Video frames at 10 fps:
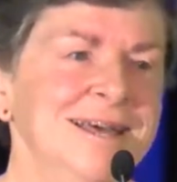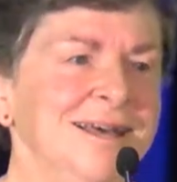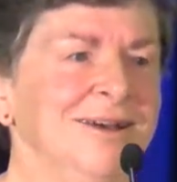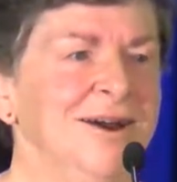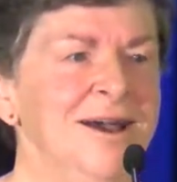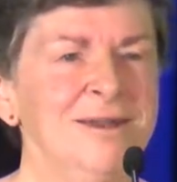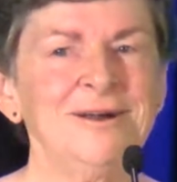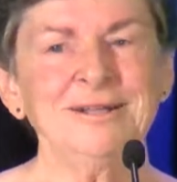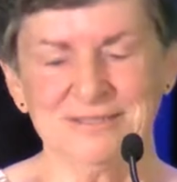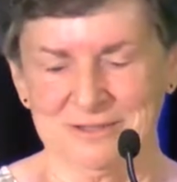God
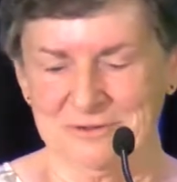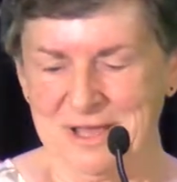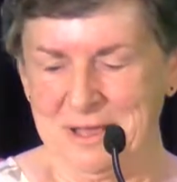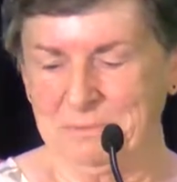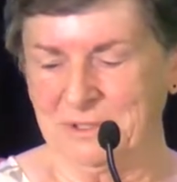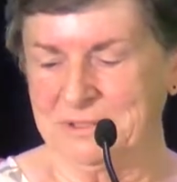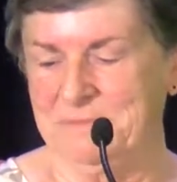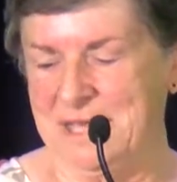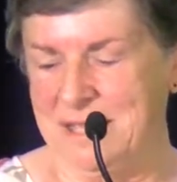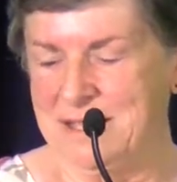also humbled
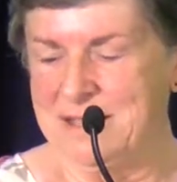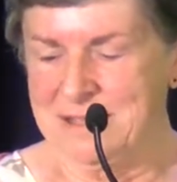me